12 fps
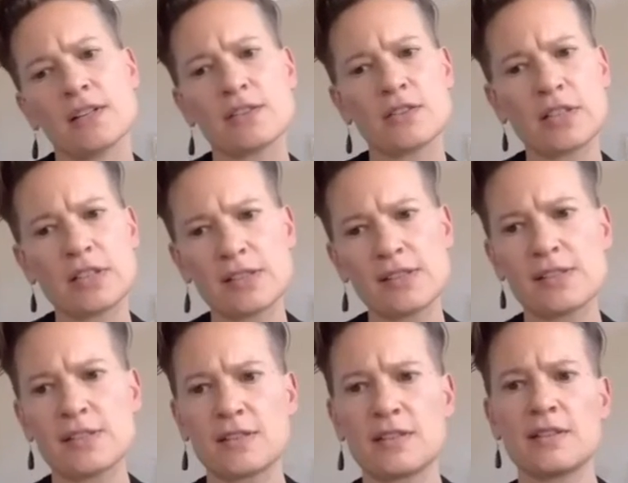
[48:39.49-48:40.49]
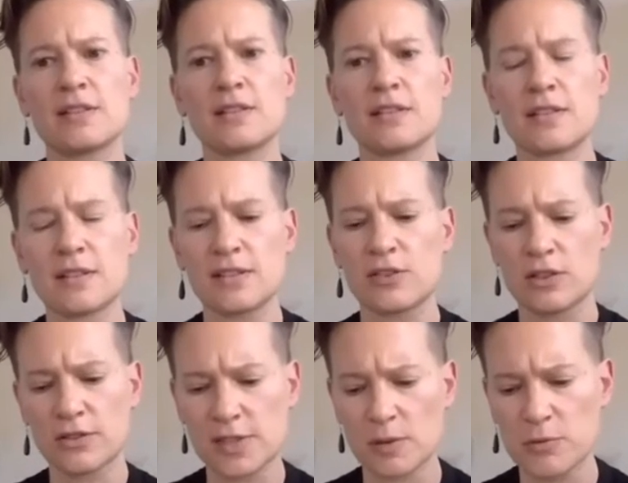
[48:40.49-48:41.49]
so that this sort
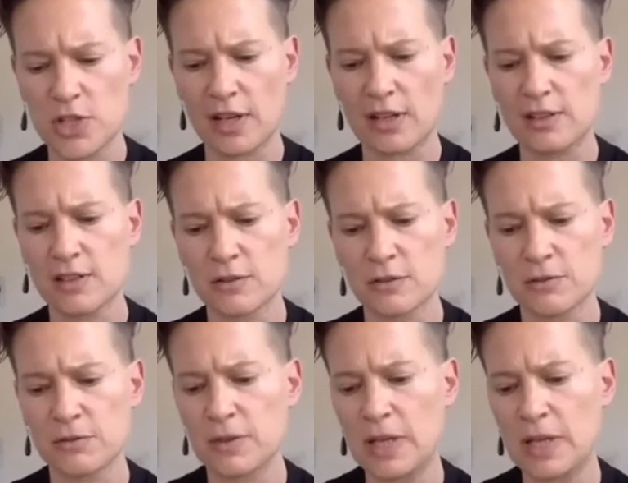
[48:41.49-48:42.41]
of subjective